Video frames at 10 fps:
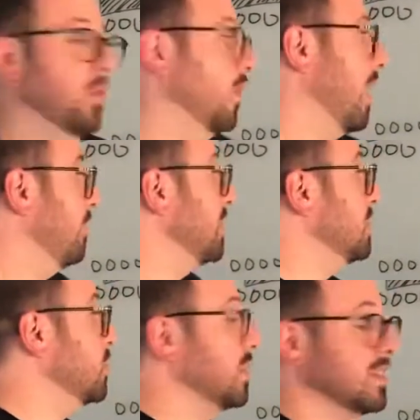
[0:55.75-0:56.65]
We'll have
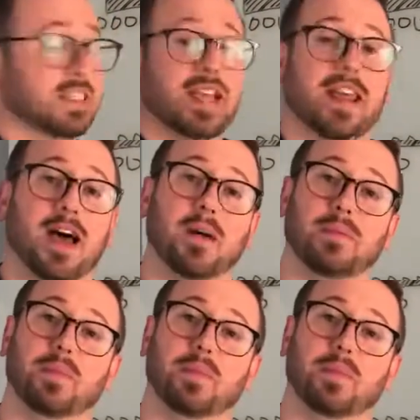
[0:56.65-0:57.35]
these ones set up,